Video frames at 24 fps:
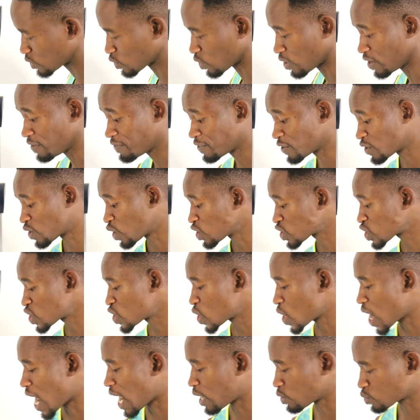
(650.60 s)
So if you don't
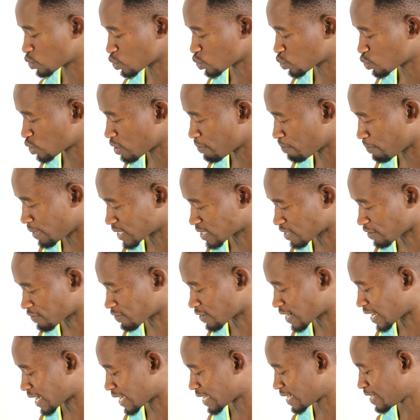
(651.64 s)
know how to swim
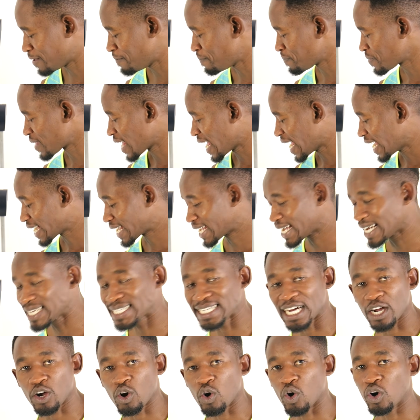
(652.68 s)
butterfly, get
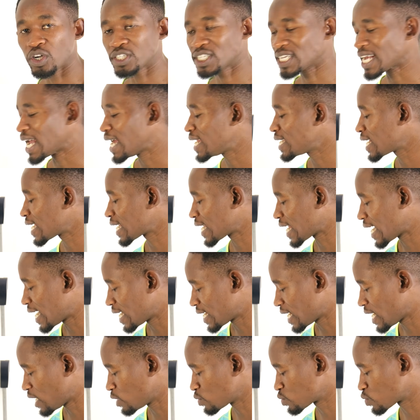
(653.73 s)
a coach and
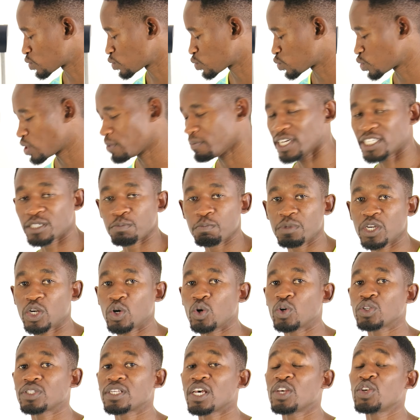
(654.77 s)
learn how to swim it
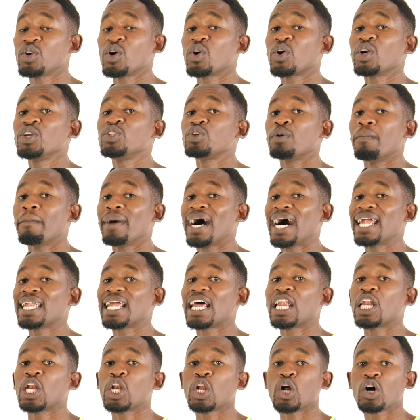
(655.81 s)
because you're going to
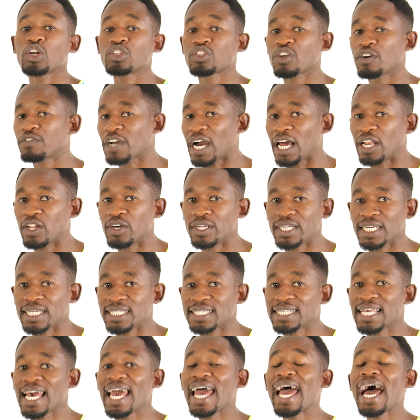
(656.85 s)
burn lots of
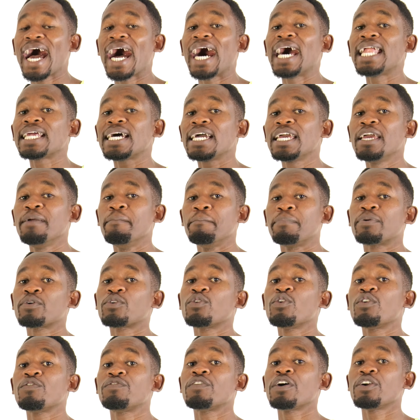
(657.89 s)
calories and
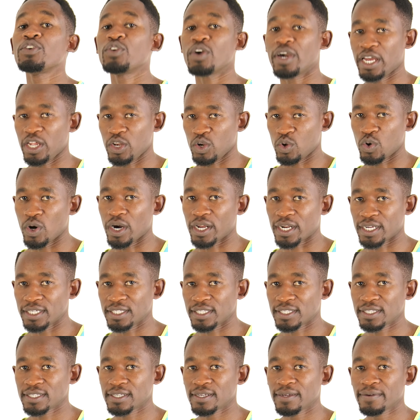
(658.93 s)
improve your
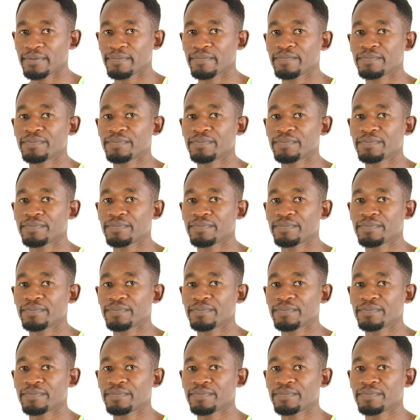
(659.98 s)
endurance.